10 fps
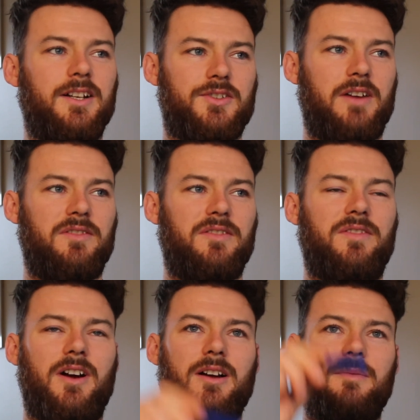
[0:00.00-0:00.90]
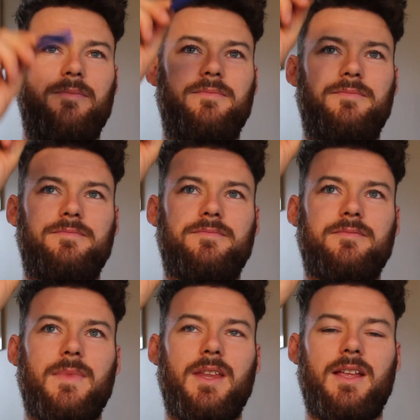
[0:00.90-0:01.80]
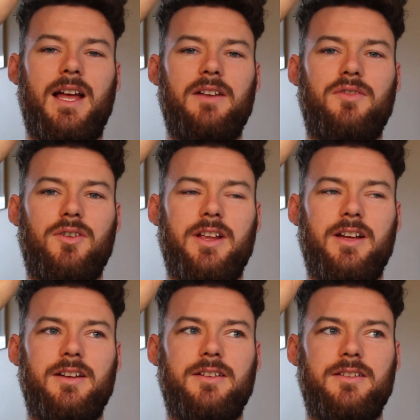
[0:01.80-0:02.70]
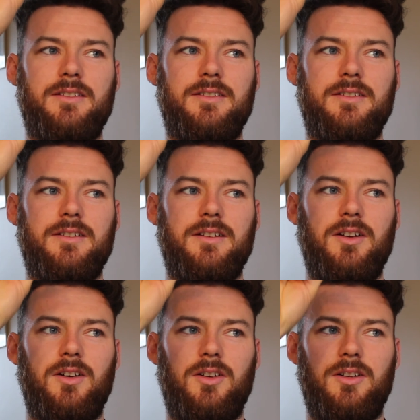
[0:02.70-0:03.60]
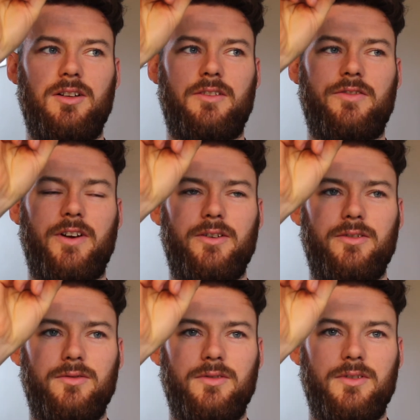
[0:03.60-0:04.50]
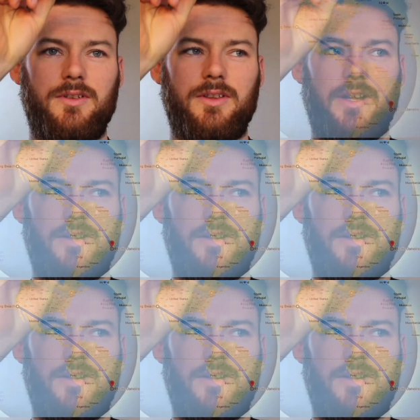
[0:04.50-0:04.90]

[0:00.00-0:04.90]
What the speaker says: I travelled from California all through the